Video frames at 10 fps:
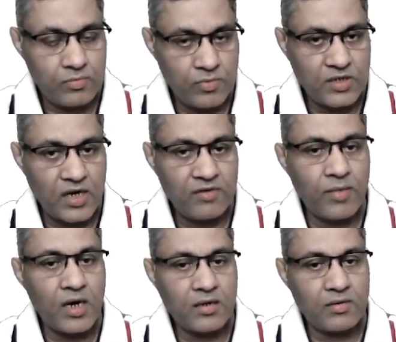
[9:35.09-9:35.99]
which I
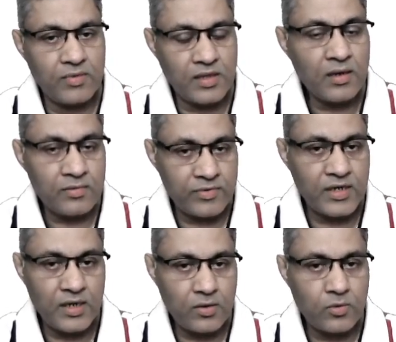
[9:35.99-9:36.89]
marked with a
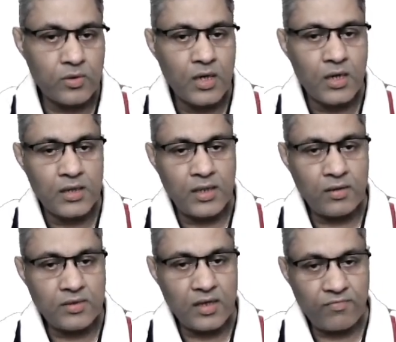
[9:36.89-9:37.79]
red arrow.
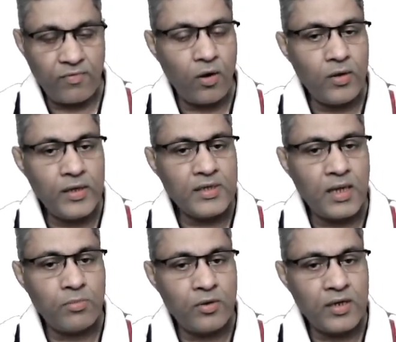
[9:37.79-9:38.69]
Now the following
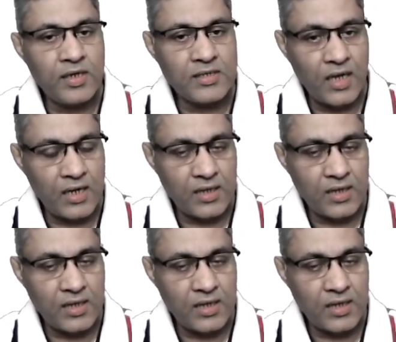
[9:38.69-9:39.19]
number is